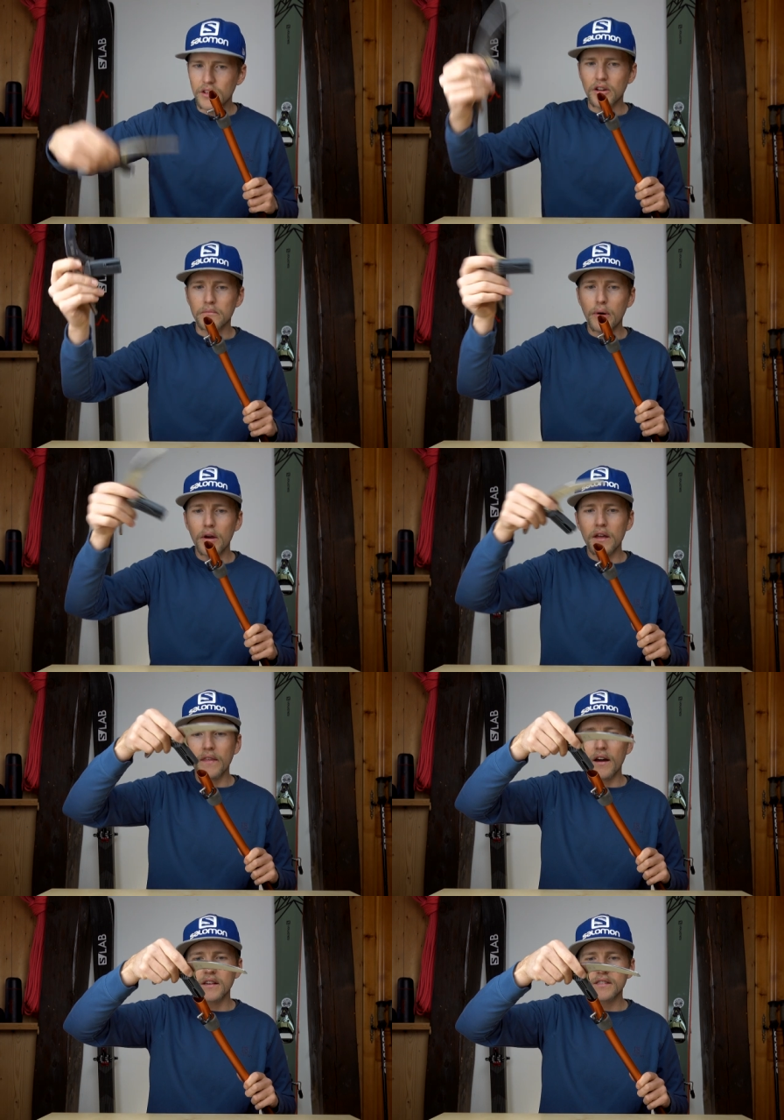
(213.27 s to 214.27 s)
You can put in
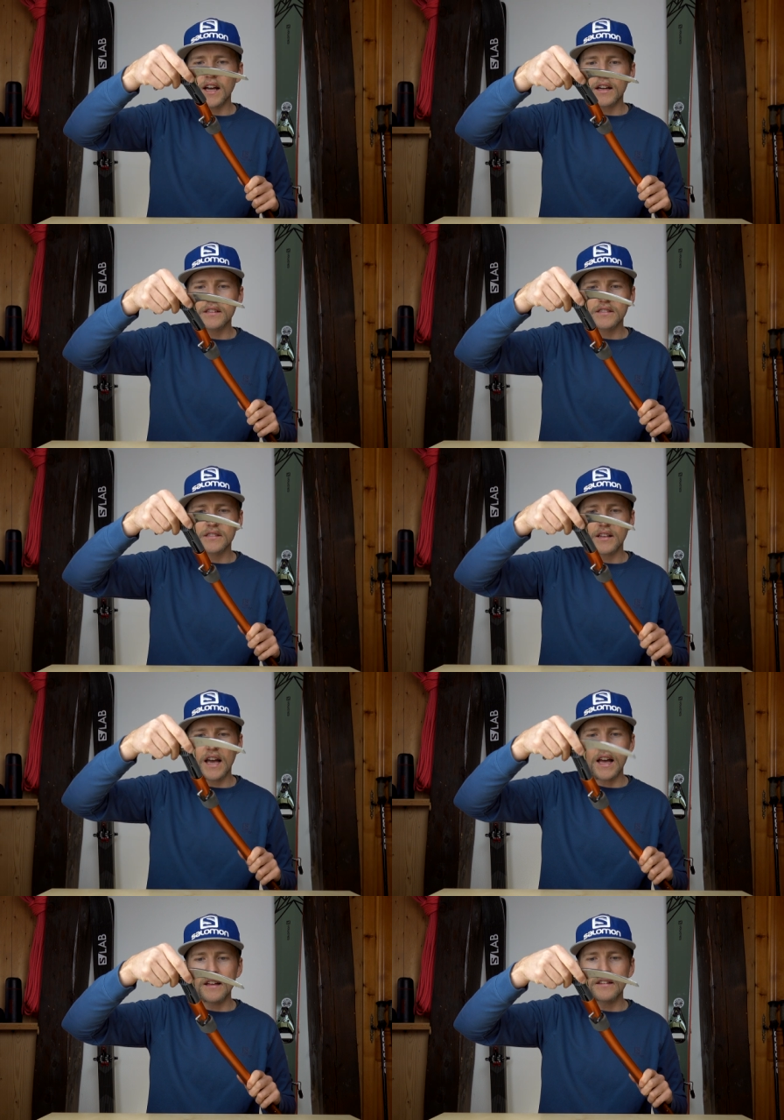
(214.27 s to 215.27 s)
the ice axe
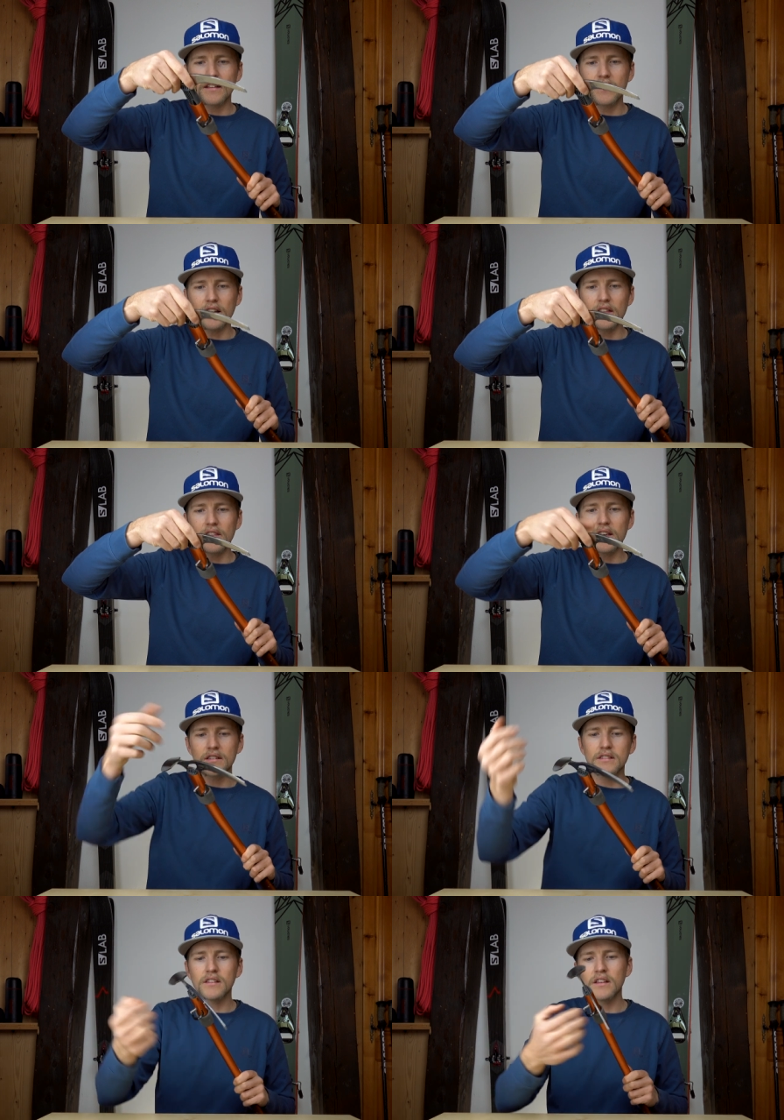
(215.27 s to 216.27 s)
head like
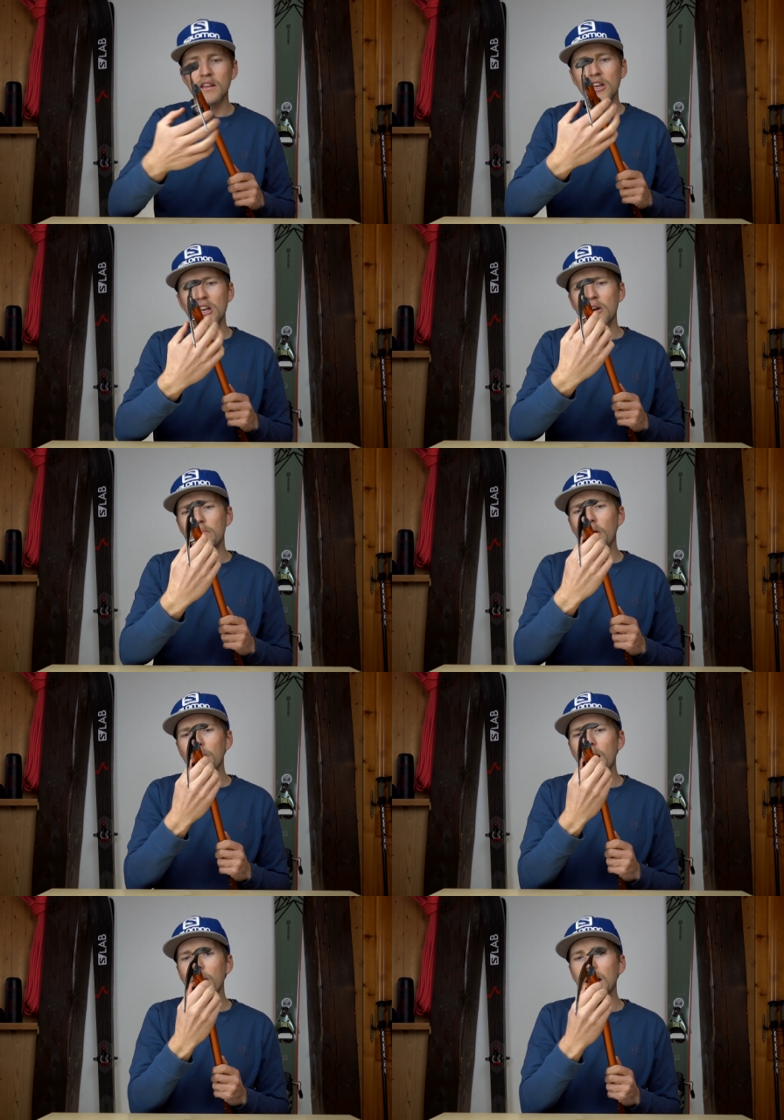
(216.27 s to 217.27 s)
this, pop
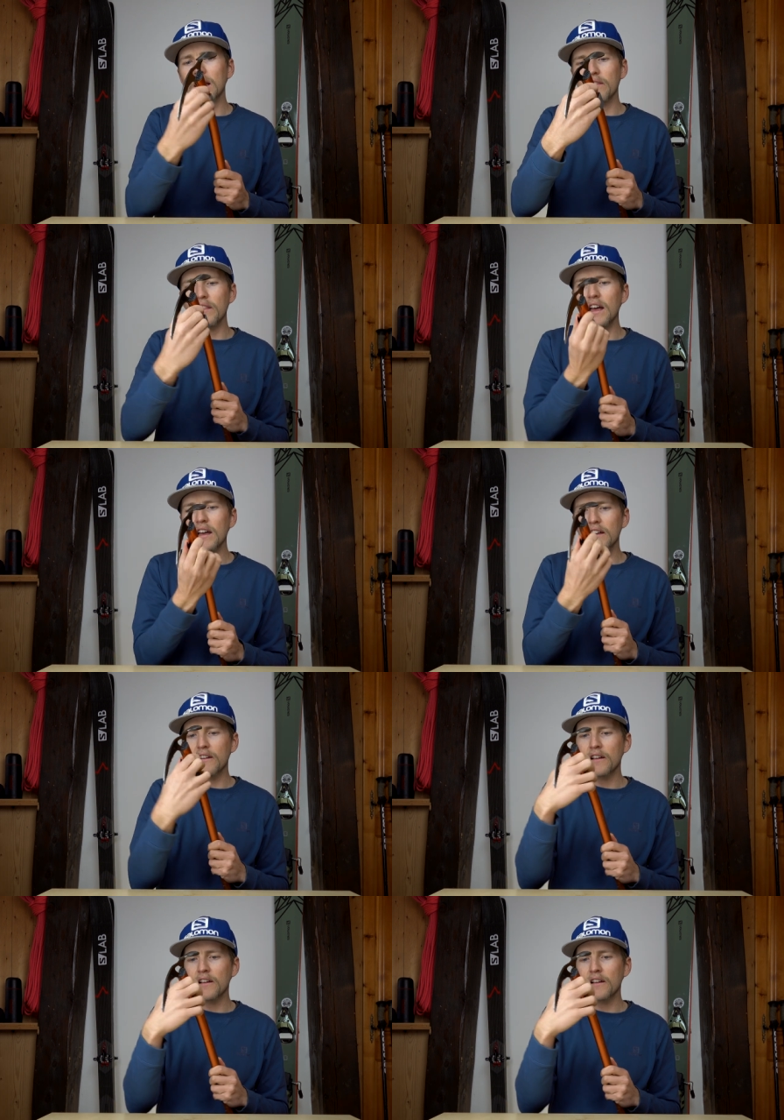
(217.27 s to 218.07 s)
that back in there,